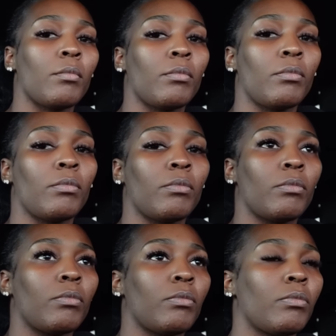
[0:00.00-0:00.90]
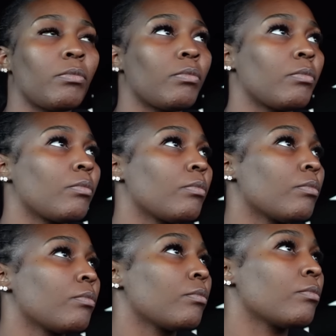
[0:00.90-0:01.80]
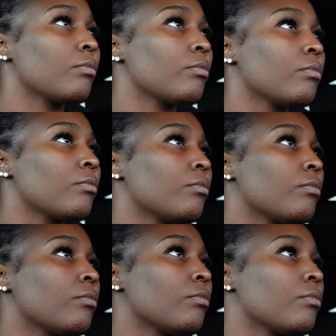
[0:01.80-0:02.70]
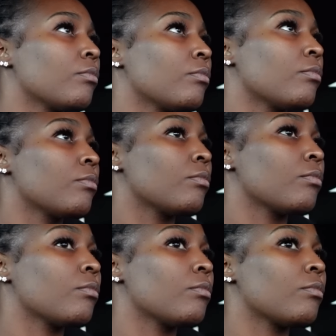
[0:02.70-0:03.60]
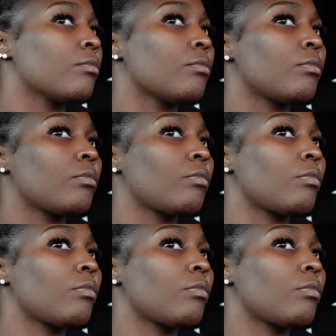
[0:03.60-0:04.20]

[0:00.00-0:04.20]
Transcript: The person shown says nothing.